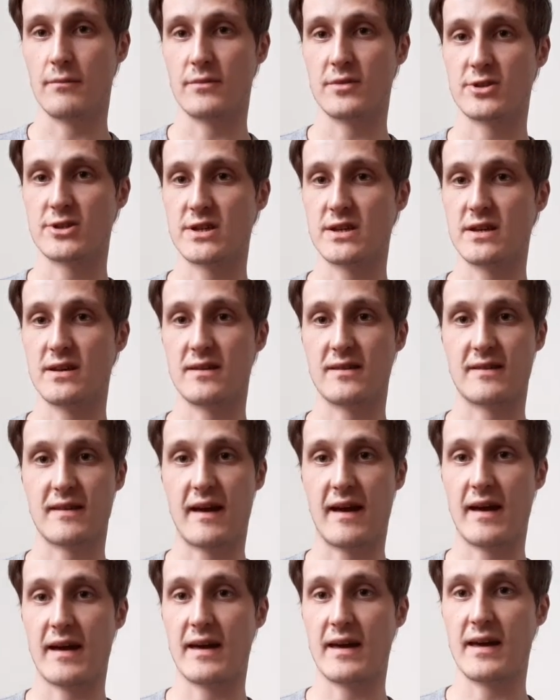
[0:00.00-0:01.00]
She is
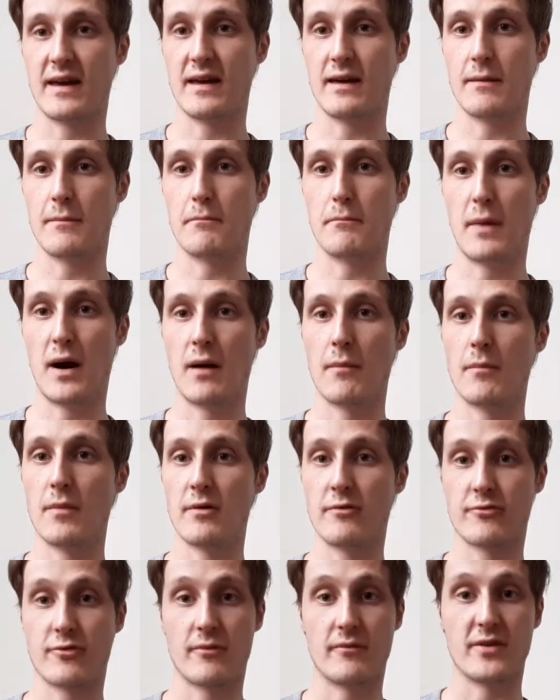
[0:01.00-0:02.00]
a mum
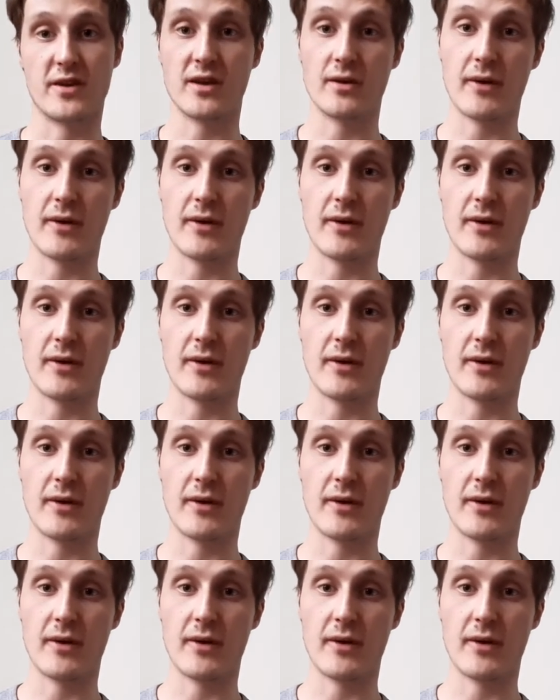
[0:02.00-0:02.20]
from the